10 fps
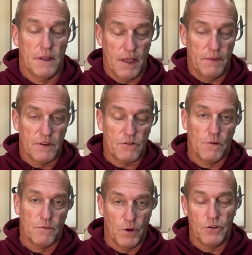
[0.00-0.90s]
in layman's
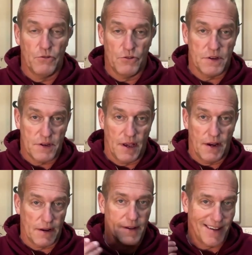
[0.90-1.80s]
terms, what you just
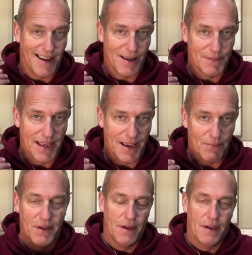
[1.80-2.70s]
said, because I'm
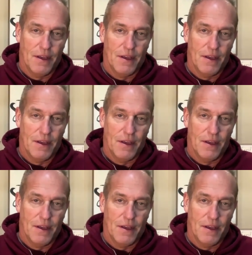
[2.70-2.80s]
lame,